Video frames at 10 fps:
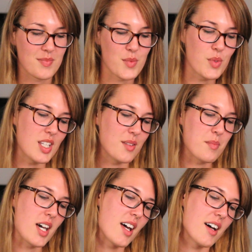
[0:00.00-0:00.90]
We
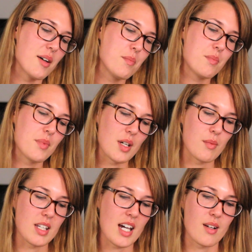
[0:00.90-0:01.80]
met up and
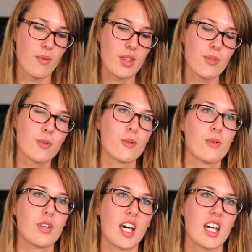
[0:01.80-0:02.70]
we kind of went
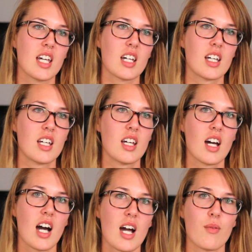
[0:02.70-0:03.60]
through, like,
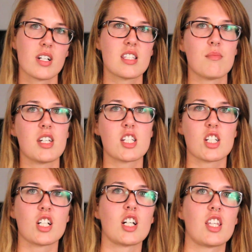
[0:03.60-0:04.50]
I wanted to make
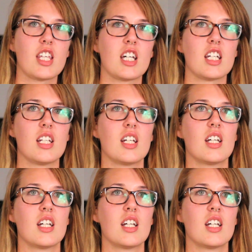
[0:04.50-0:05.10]
sure that